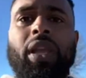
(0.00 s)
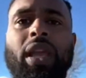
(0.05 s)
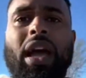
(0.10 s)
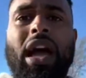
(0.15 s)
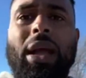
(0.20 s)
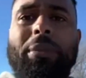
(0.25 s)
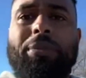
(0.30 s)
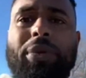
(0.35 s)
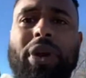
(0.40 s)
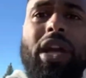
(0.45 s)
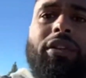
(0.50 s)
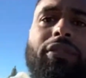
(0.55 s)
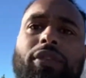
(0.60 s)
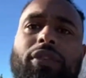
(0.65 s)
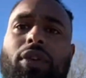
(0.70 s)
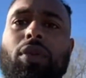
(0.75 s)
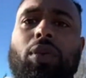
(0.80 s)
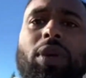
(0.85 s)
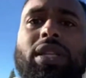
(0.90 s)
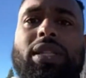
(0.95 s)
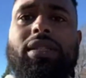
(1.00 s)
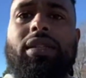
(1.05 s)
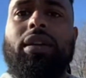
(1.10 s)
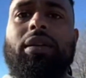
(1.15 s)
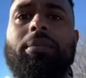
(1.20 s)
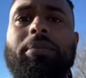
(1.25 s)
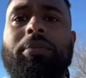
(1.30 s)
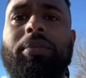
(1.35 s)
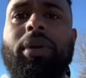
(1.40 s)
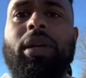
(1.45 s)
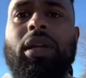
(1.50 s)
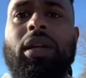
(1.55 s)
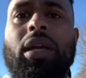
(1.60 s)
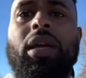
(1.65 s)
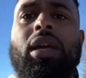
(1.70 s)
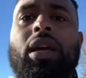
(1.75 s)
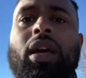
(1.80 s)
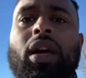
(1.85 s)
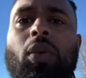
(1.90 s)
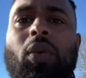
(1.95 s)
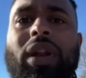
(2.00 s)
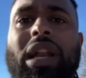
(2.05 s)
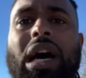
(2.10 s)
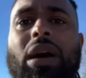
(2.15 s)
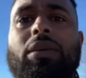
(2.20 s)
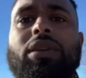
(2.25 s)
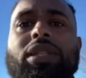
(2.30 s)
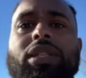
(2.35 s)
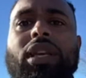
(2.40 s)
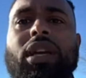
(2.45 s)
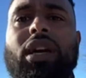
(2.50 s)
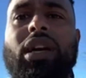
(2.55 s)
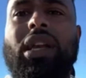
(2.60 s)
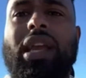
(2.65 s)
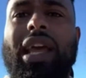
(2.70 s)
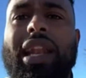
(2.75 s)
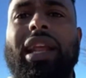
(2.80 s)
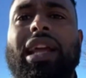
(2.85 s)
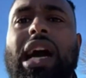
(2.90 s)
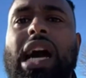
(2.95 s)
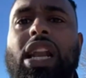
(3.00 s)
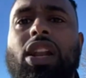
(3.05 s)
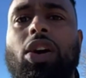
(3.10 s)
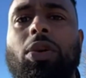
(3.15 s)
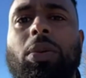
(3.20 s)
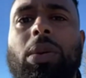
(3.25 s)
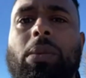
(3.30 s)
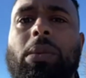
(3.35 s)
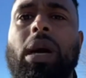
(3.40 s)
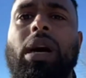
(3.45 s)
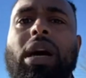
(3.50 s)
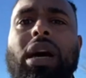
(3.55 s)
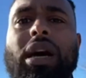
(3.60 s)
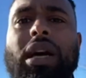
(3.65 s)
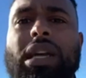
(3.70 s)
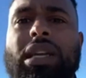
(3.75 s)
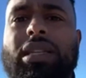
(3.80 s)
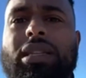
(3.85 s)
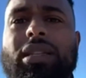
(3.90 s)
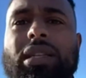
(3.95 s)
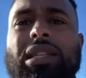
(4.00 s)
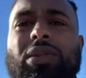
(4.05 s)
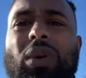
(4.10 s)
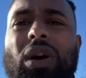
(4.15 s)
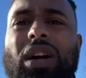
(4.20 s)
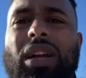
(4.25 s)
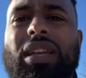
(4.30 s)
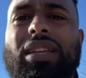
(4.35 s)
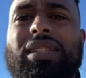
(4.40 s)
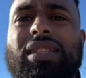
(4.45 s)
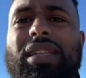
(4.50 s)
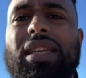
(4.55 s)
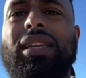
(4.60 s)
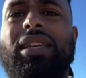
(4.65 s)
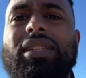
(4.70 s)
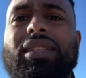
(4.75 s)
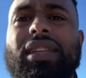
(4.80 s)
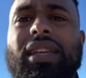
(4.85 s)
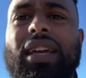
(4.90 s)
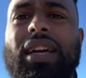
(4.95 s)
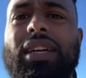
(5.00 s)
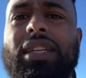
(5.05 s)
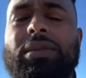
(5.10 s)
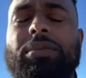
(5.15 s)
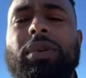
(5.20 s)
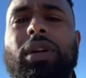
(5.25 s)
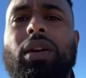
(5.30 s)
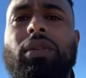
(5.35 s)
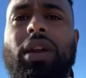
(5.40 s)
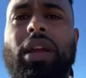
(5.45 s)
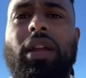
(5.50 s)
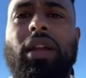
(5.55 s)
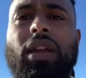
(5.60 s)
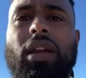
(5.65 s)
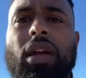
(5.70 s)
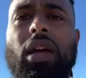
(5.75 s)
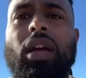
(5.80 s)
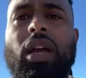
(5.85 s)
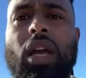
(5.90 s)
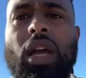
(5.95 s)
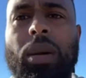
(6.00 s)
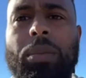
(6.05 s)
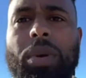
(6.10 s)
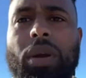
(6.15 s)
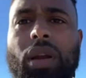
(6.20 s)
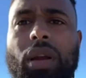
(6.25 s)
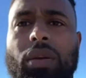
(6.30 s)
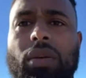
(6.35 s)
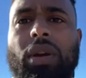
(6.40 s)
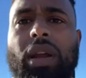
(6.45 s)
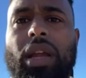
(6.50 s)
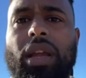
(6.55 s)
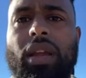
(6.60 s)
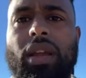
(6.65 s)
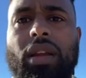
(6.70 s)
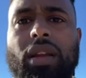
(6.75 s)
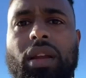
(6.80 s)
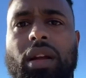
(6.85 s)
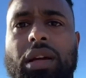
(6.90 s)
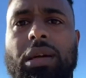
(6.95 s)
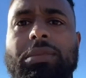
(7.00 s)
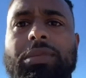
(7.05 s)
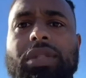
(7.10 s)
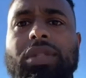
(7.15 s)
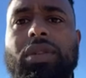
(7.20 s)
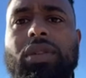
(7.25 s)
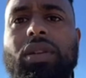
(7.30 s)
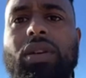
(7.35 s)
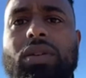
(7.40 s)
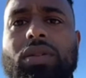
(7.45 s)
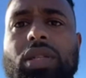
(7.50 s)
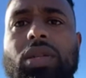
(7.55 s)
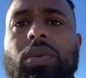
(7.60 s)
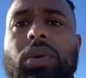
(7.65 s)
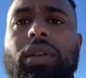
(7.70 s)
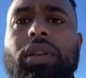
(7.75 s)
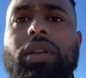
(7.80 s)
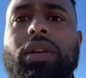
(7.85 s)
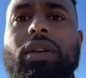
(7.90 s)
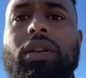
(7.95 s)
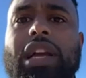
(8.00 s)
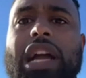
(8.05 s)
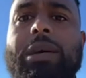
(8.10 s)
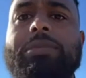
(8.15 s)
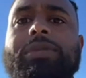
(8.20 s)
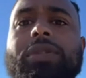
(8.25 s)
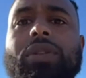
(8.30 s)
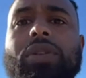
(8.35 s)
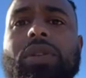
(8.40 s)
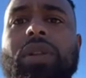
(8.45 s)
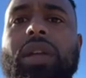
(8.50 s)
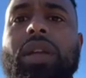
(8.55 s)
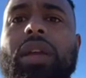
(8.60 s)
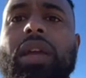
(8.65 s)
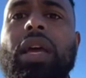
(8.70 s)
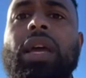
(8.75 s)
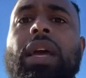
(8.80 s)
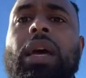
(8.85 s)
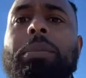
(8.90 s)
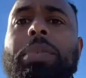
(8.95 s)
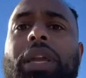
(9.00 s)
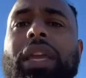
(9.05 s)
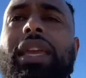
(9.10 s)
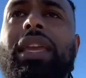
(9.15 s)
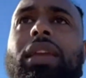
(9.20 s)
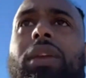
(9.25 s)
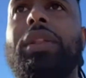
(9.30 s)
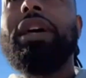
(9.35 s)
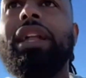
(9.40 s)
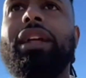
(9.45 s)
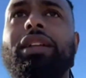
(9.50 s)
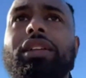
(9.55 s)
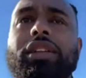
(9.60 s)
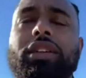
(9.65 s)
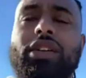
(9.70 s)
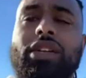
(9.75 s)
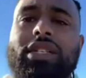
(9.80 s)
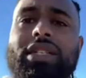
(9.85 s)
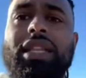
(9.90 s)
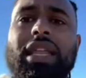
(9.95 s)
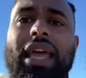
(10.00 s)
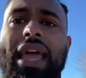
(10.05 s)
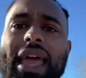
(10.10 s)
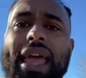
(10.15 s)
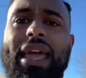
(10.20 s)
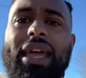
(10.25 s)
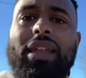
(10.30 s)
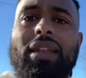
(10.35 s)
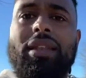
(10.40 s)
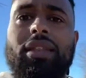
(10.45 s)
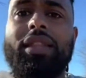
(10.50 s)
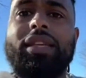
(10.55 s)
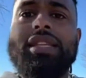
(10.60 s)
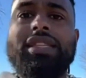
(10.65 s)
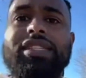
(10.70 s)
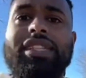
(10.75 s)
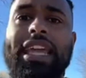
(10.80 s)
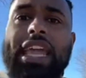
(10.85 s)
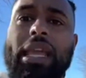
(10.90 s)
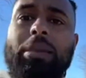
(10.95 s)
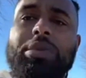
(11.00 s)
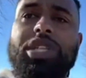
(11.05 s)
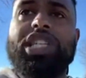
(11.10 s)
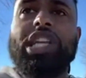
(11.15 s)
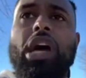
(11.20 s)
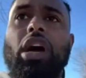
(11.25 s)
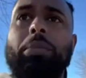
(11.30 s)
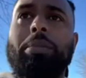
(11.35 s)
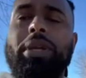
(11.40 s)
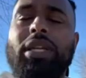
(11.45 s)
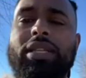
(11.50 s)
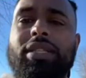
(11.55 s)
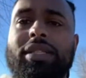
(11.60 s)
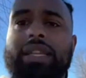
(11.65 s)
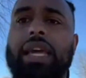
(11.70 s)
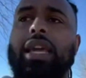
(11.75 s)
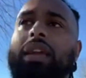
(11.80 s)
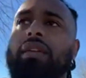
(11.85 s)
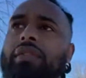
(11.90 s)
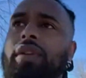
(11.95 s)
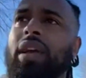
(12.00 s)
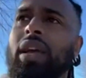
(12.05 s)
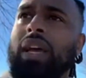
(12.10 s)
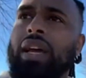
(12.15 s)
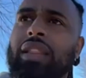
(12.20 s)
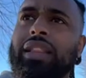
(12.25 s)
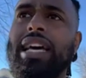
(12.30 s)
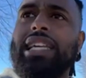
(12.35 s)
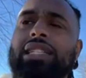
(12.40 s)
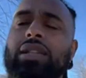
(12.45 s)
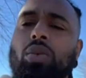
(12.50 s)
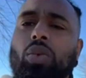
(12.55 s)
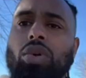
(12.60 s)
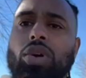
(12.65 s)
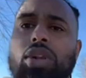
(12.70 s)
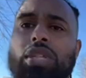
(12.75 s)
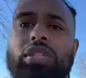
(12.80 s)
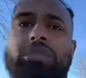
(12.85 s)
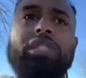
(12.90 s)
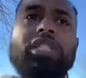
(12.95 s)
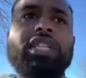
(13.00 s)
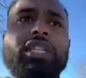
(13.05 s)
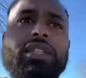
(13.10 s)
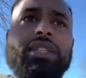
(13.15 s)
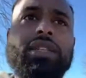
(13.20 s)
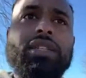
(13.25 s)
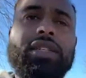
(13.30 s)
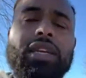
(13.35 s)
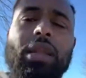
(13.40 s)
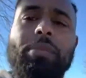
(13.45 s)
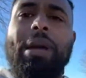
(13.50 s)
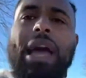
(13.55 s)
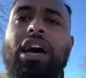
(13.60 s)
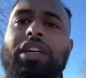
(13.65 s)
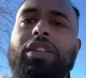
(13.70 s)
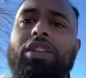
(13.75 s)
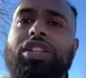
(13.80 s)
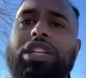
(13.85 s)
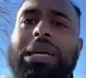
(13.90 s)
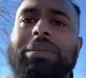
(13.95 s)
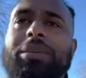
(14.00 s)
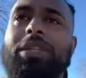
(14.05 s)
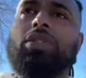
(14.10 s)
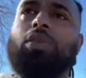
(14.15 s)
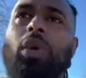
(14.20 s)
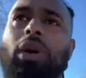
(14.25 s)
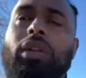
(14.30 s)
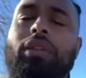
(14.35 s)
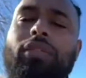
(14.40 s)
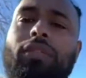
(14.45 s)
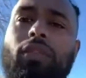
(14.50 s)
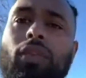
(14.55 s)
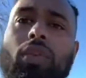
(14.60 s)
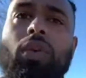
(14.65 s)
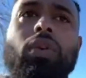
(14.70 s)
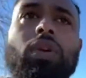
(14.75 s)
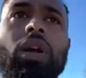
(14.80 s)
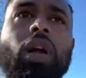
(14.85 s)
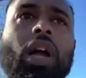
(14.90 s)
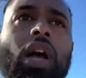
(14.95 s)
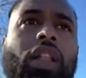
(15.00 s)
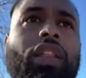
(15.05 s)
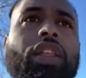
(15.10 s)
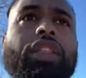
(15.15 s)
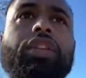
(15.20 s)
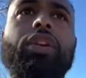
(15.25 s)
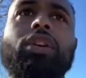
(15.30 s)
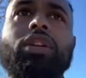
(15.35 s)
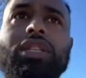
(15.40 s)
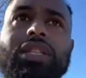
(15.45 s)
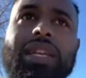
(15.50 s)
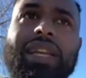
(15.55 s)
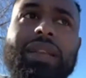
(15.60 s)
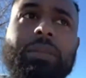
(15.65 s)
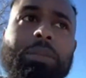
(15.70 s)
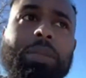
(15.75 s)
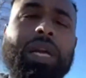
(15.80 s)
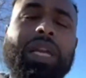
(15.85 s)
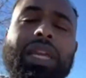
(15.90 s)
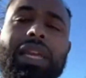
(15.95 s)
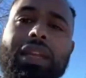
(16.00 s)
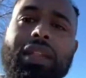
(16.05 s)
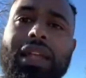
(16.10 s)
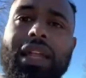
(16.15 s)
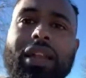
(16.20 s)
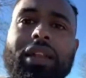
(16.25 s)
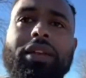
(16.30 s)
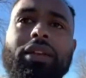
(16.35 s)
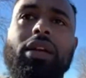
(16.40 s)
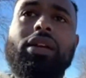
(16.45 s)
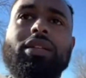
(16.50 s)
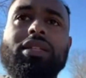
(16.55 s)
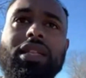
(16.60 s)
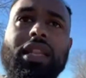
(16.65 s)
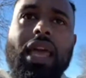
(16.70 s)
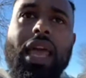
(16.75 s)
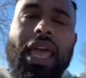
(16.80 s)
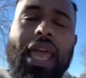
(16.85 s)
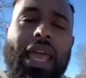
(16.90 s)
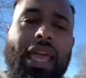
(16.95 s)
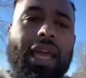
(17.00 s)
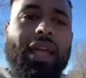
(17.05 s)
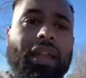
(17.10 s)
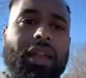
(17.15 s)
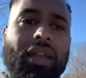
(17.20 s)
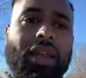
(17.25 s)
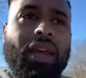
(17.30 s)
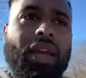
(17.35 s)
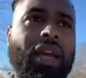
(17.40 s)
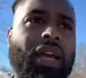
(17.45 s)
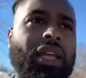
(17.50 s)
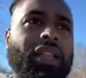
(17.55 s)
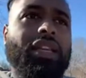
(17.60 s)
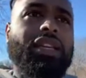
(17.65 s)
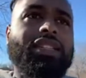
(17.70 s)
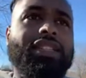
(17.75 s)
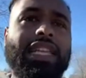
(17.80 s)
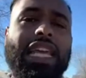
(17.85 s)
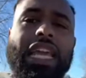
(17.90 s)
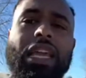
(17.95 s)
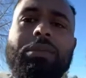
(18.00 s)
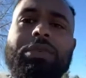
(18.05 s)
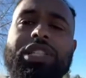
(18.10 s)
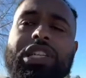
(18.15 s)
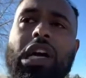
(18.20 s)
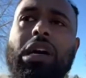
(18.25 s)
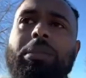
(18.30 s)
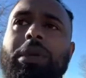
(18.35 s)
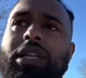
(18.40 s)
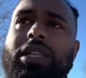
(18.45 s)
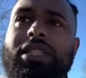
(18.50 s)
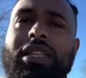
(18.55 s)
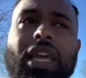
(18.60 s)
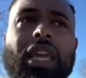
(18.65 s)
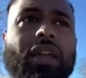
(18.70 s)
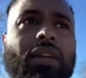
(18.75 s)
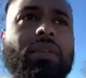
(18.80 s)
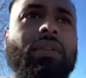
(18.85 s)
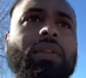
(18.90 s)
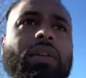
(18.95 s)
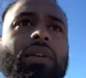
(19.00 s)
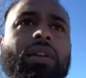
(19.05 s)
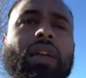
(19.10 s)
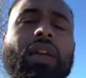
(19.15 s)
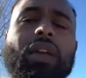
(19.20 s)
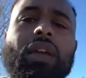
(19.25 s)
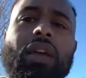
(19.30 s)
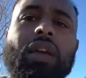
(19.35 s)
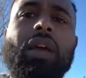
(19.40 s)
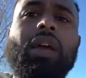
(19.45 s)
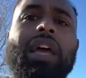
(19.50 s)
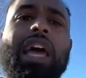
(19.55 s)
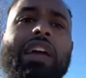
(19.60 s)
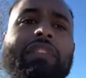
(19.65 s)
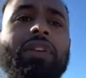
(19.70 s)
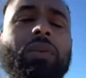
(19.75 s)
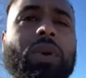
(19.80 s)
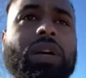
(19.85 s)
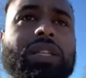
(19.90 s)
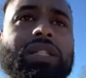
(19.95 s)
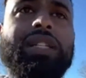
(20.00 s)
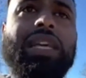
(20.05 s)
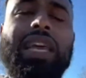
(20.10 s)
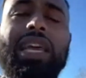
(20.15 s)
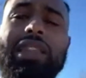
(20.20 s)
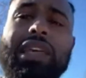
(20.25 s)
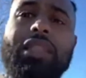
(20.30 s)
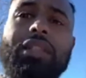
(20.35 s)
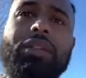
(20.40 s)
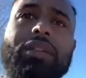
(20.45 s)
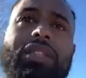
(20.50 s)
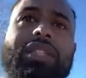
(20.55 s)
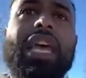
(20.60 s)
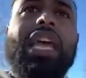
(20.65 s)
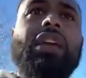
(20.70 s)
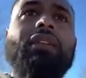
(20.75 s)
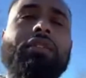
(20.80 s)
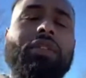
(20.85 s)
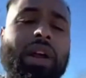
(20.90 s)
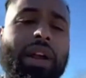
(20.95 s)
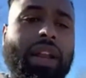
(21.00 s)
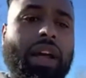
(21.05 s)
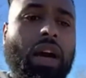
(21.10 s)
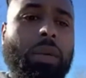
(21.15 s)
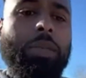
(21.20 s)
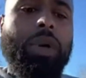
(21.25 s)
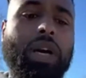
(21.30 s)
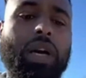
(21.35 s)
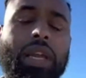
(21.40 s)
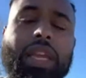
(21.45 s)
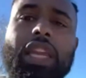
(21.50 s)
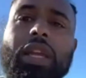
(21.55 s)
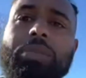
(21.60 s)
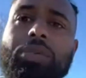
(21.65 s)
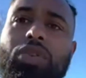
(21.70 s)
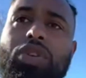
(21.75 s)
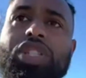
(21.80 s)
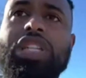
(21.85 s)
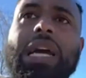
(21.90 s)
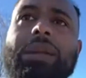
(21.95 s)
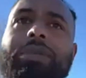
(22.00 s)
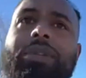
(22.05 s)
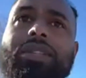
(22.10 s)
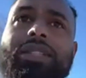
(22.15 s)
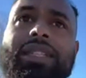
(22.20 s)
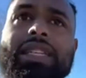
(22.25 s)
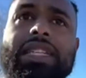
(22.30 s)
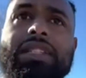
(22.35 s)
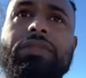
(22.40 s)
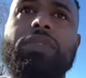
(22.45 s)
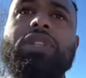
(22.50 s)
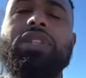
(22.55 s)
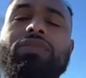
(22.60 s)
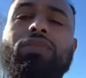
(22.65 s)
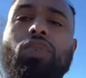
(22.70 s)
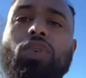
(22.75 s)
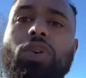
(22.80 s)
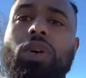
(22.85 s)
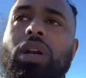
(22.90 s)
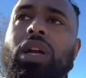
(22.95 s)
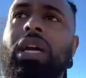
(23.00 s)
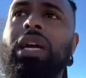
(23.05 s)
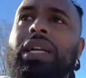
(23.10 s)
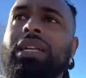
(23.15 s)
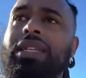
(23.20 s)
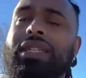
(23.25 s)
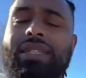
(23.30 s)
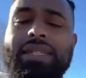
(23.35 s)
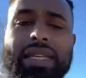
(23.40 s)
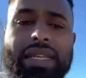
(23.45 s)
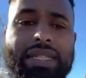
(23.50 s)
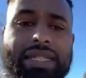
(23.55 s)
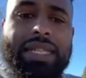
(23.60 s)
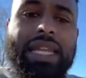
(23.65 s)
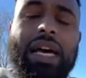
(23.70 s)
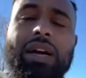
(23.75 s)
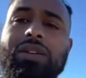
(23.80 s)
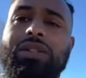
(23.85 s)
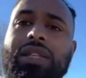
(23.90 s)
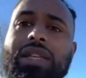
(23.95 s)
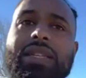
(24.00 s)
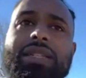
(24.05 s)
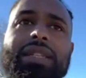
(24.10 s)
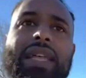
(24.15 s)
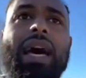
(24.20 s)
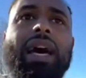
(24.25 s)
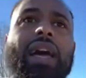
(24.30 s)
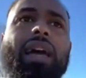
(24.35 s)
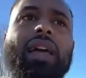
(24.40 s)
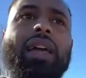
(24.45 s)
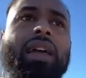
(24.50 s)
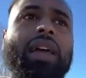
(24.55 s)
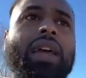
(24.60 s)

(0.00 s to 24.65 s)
I prayed for wisdom when I was young and God opened my eyes. This walk isn't easy, guys, but great but great comes to those who endure. Absolutely. But he that endures to the end, the same shall be saved. That's the words of Jesus in Matthew chapter 24 to 13. But he that endures to the end, the same shall be saved. Okay? Everyone's saying that they're saved right now, but Hebrews chapter 6, verse 4 to 6 tells us that